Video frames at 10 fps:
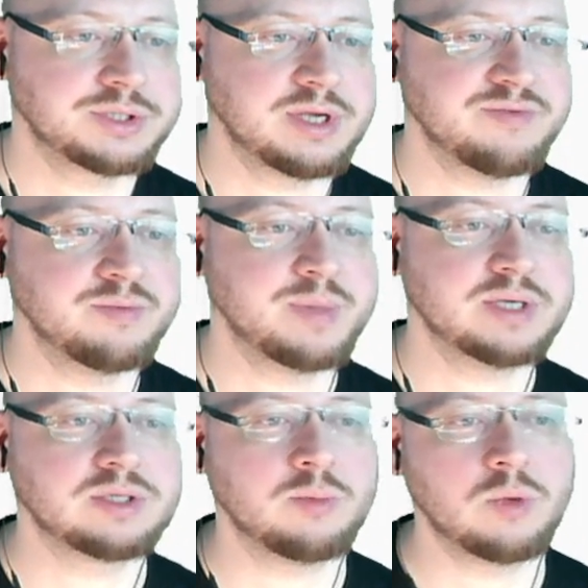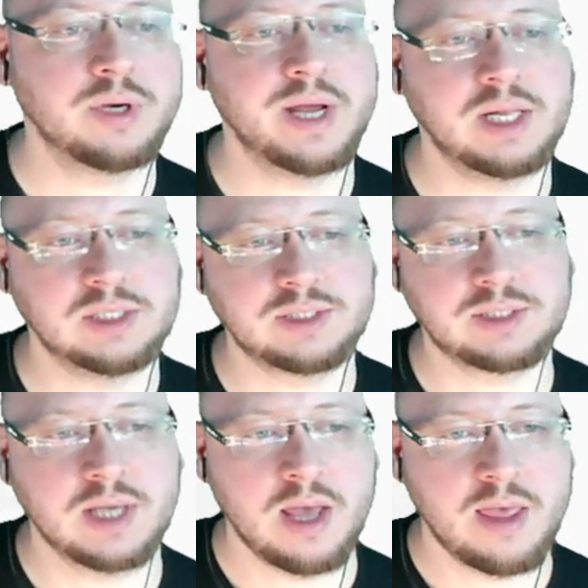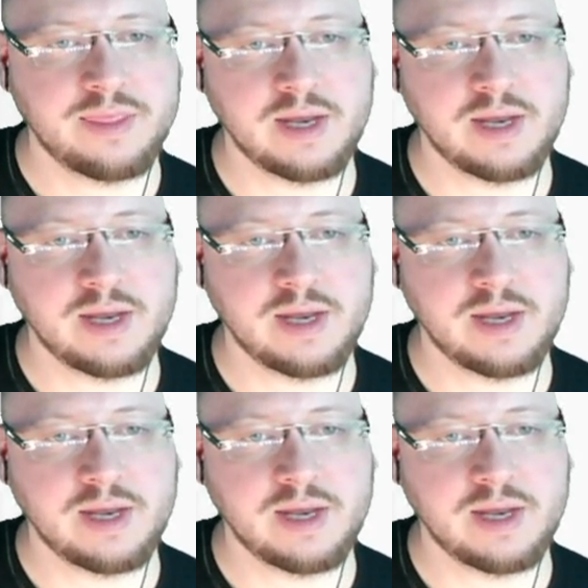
given by someone else that